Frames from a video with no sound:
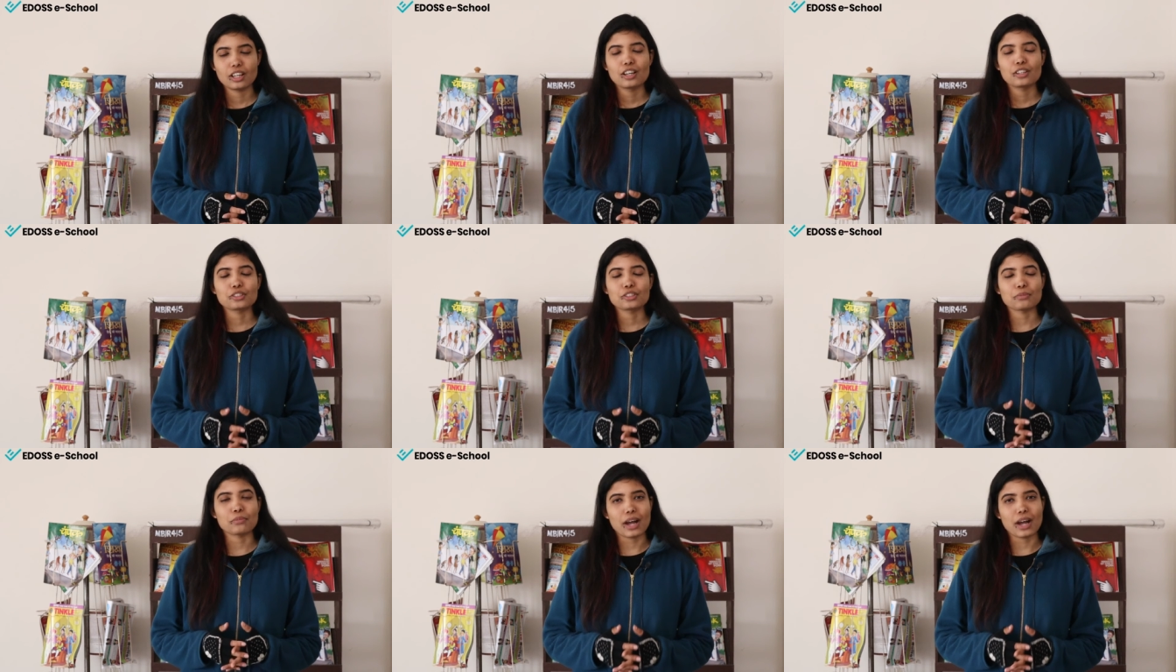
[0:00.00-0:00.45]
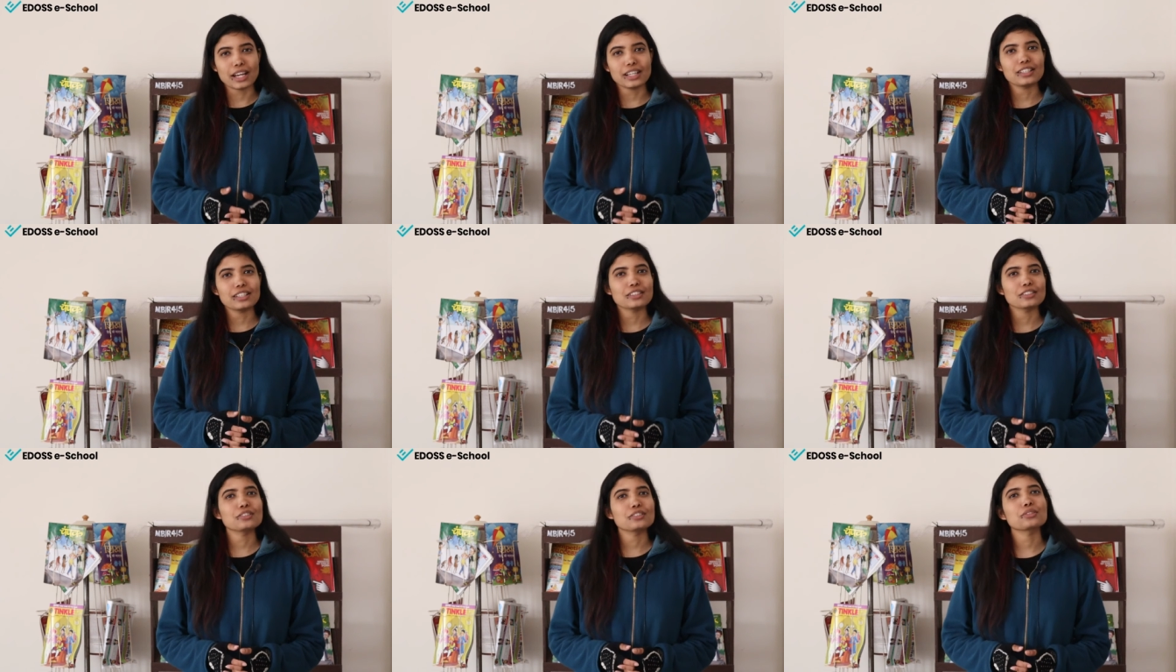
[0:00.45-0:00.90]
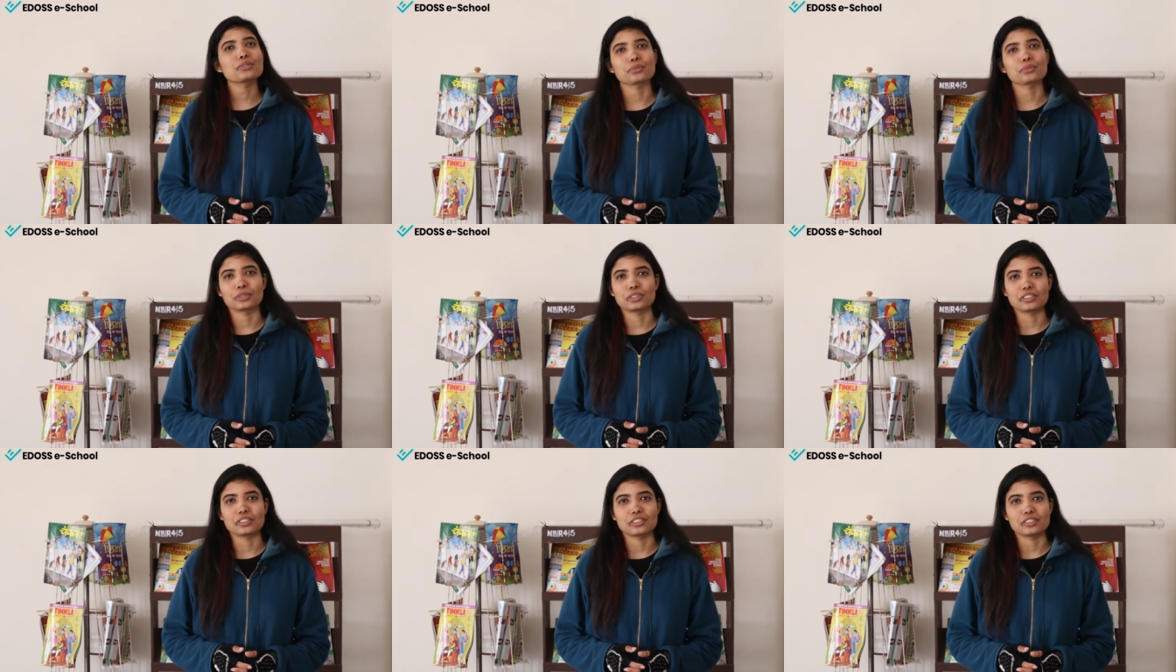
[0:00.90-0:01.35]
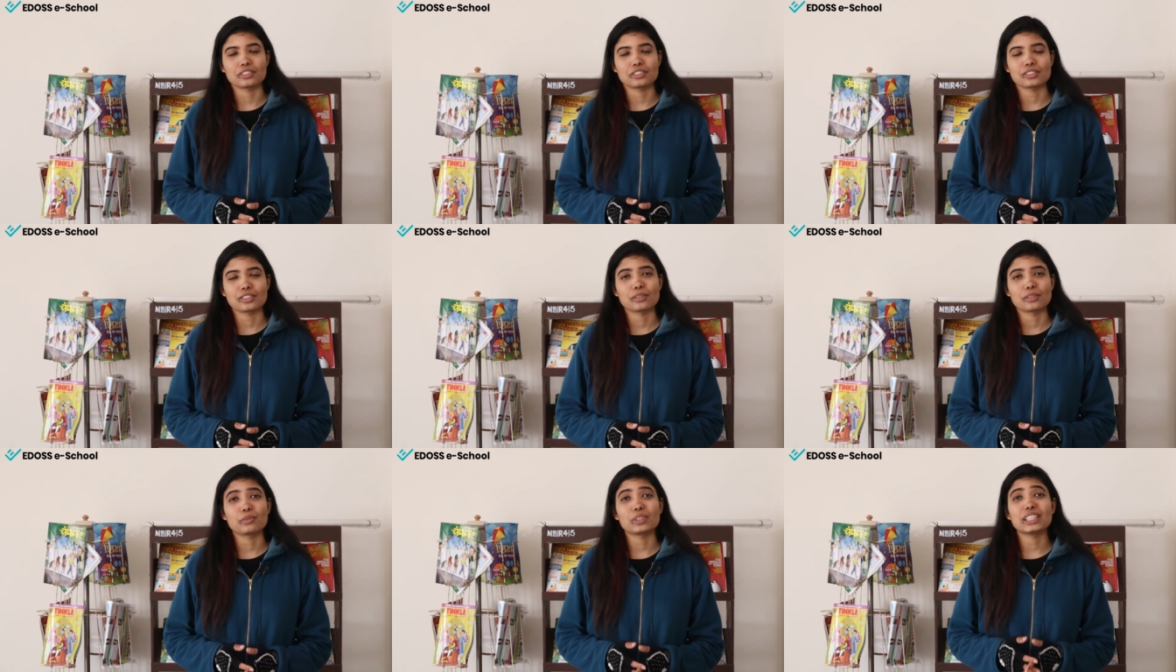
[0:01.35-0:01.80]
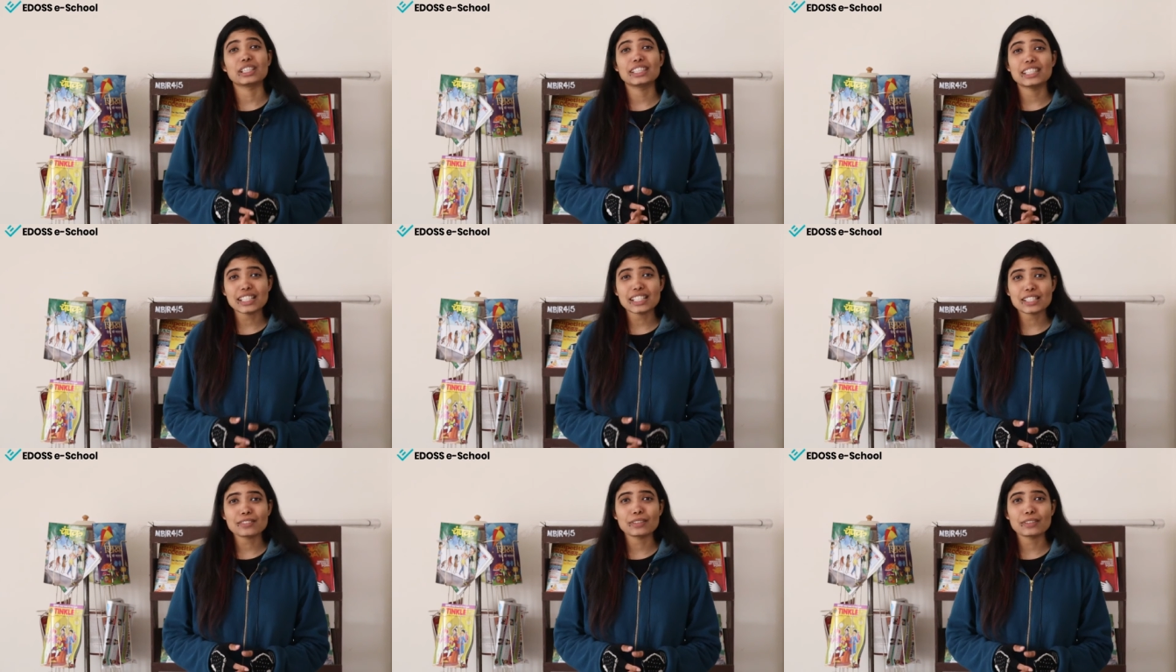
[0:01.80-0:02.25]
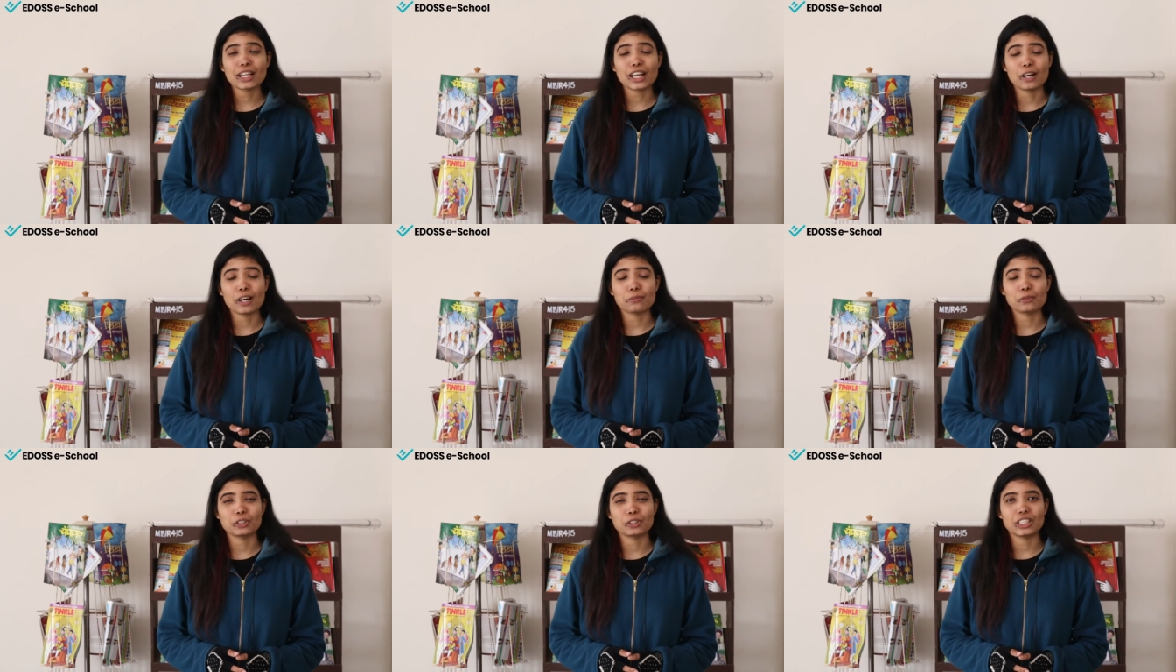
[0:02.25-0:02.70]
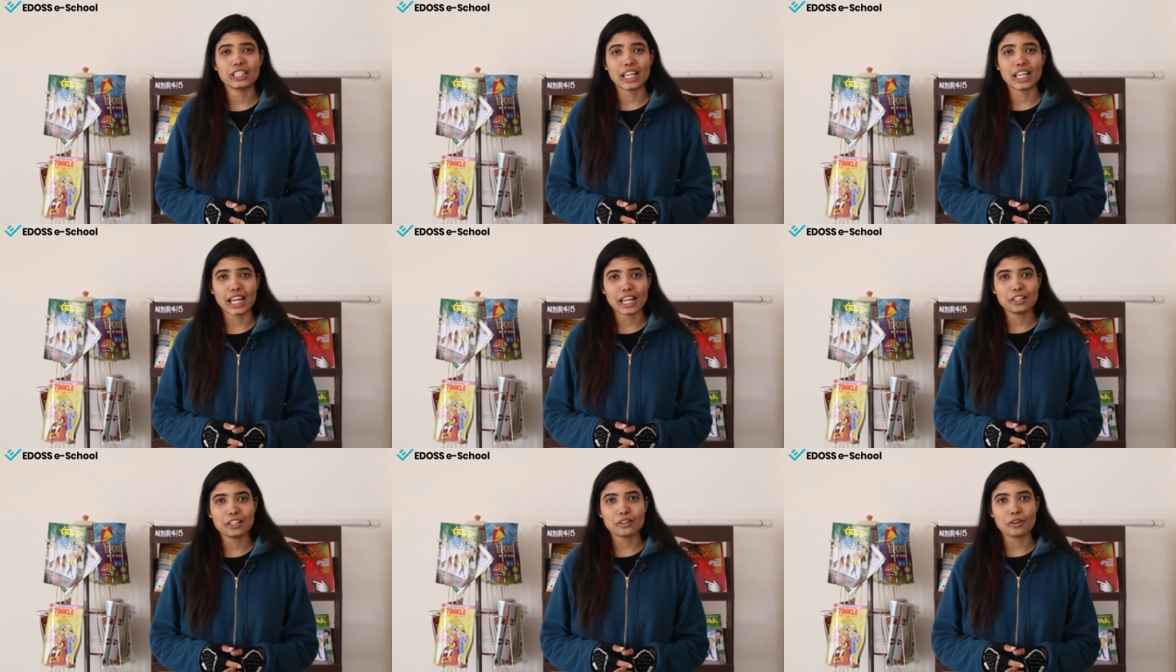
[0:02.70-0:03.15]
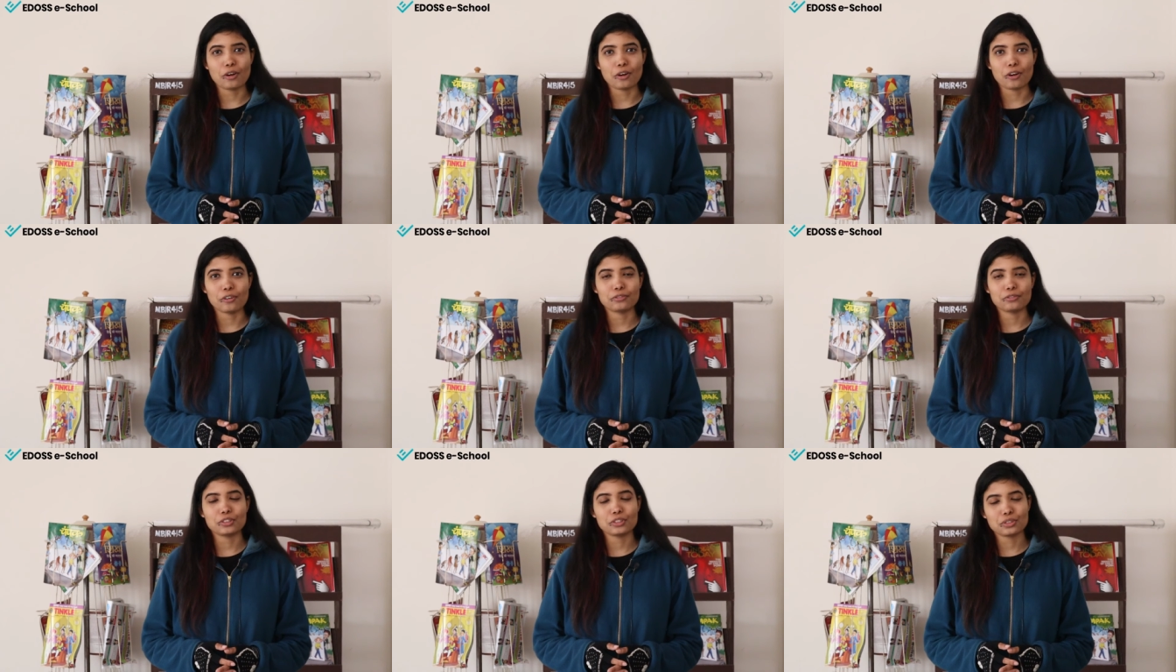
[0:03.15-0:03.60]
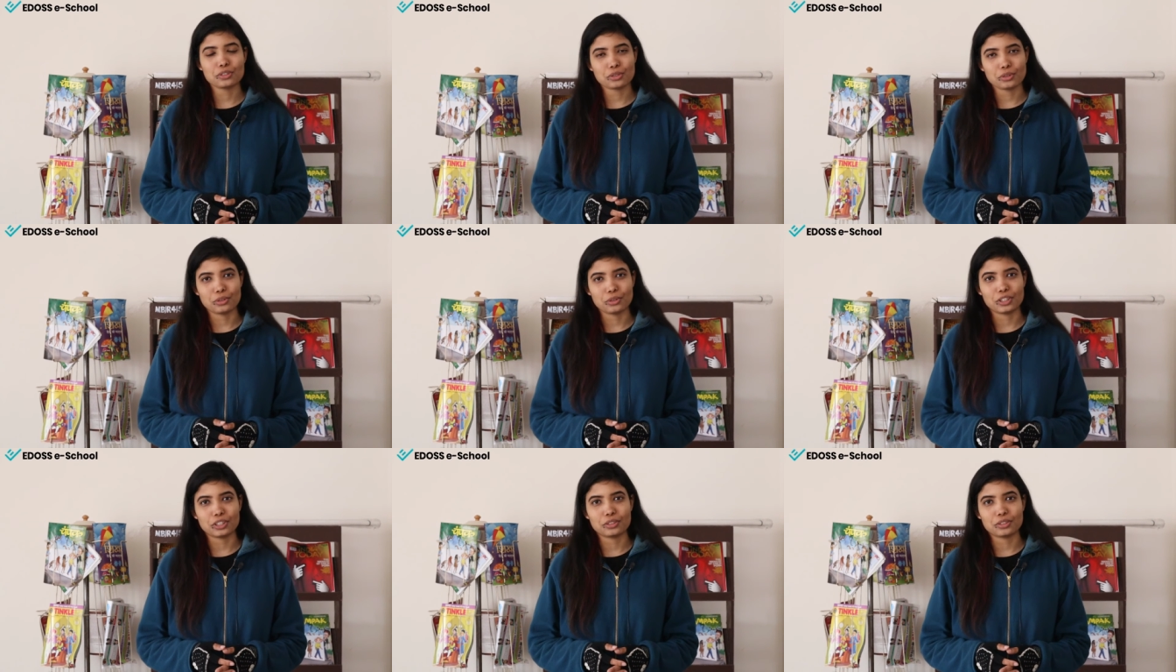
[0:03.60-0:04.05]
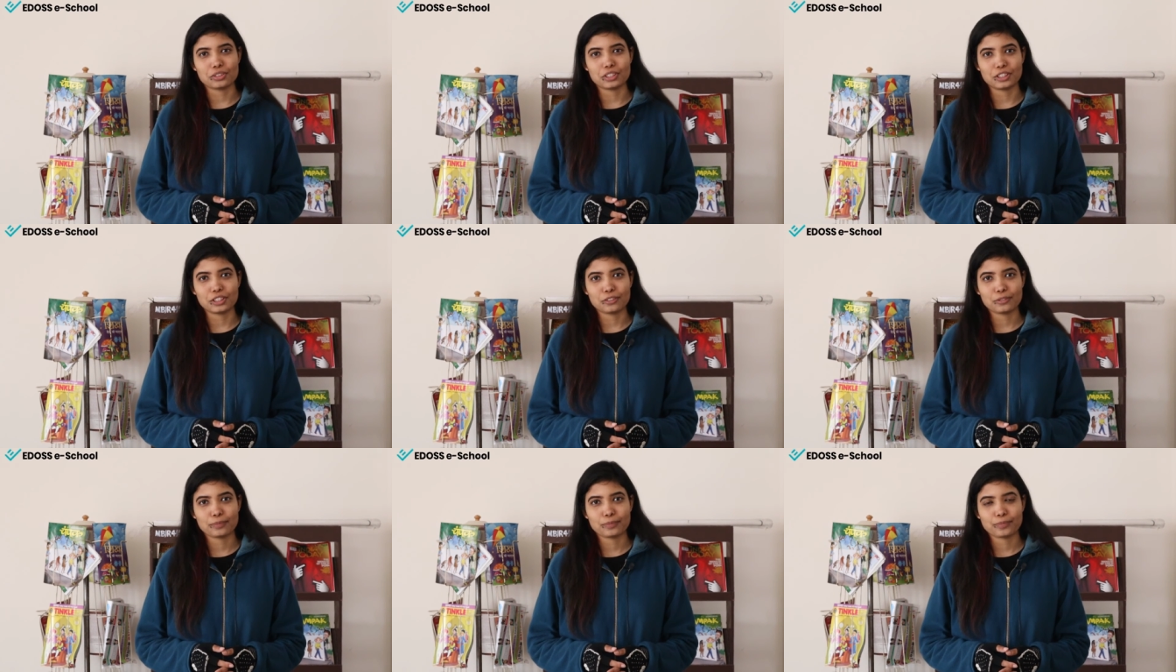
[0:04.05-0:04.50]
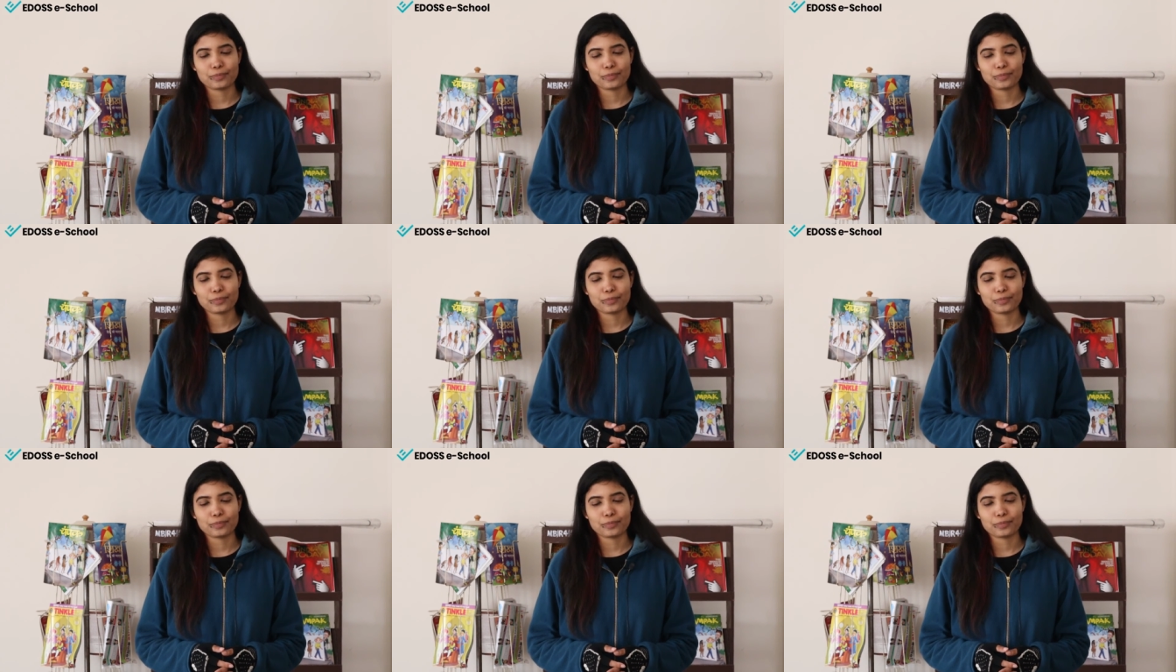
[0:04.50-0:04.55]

So my dear students, with this we come to the end of the story today.